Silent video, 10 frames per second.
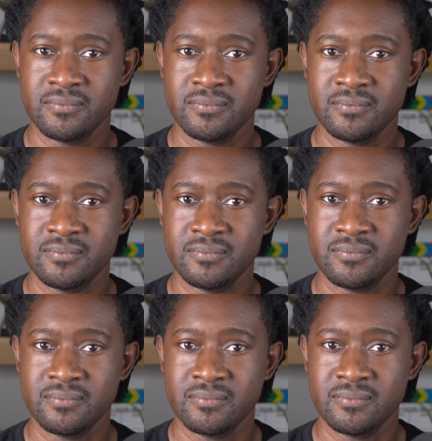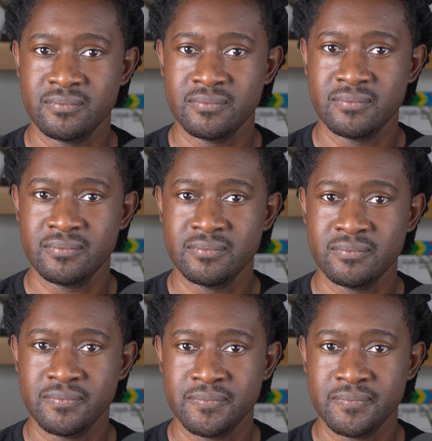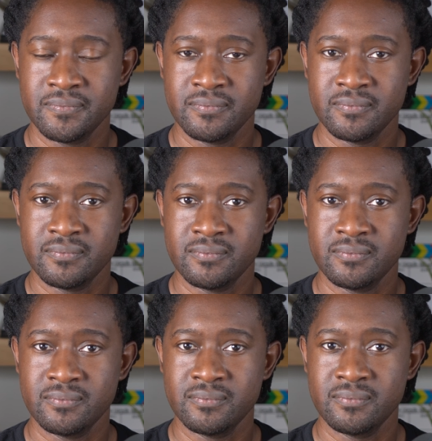[no speech]